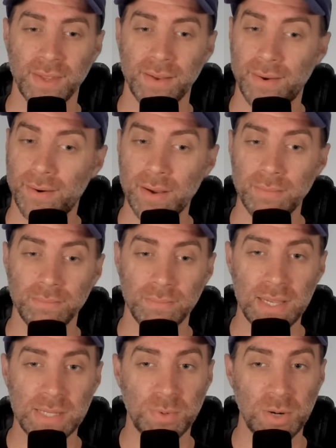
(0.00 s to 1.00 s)
All right,
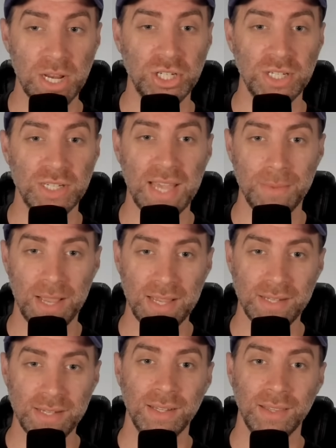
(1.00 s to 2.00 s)
it's prediction time,
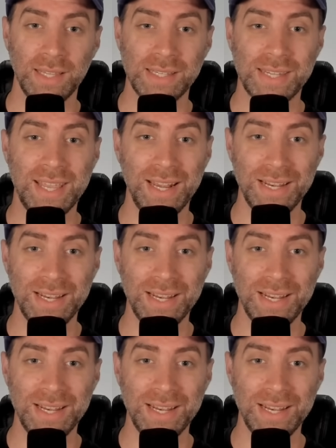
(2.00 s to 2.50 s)
guys. Let's get